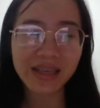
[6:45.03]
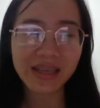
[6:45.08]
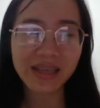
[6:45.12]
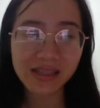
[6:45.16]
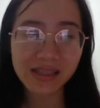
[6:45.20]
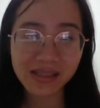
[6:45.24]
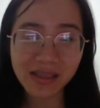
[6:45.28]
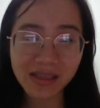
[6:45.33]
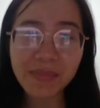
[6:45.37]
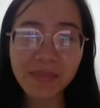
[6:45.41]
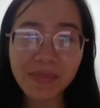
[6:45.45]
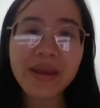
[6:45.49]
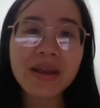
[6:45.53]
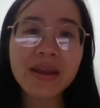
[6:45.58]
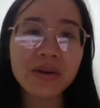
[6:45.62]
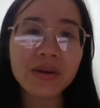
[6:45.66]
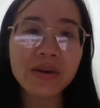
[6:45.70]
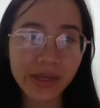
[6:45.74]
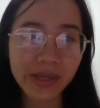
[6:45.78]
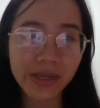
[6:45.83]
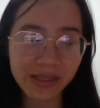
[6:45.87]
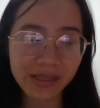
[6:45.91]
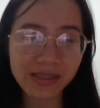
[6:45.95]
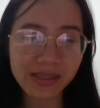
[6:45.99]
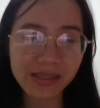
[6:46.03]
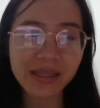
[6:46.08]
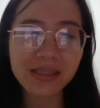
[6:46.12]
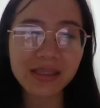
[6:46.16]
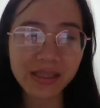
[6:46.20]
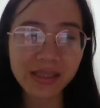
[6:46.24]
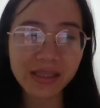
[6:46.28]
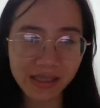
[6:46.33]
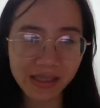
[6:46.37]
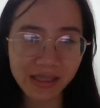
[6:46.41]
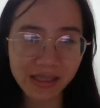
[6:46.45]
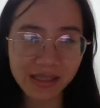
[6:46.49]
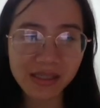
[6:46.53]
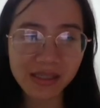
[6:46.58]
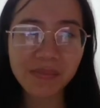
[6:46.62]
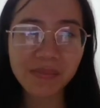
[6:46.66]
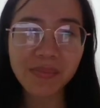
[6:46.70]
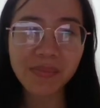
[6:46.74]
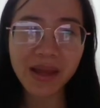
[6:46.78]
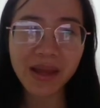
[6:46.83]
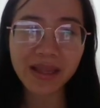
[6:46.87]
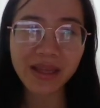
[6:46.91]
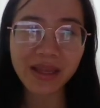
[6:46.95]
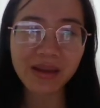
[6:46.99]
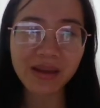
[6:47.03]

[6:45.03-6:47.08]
in some areas it is, but